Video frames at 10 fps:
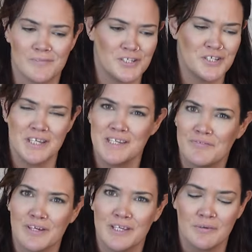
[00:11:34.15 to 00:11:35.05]
Just
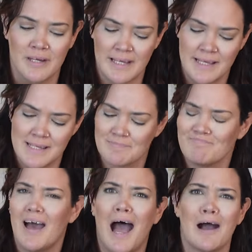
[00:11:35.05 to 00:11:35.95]
for you guys,
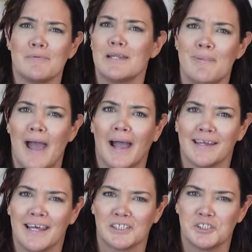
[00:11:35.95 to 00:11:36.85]
I'm gonna pack
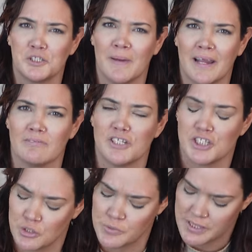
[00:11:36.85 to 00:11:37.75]
an extra pair of
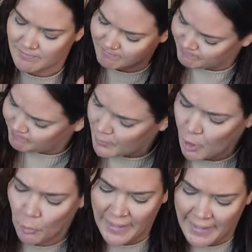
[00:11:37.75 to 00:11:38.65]
shoes,
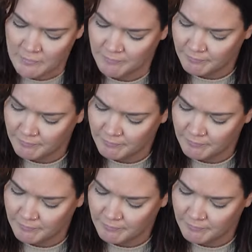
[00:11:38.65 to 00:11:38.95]
okay?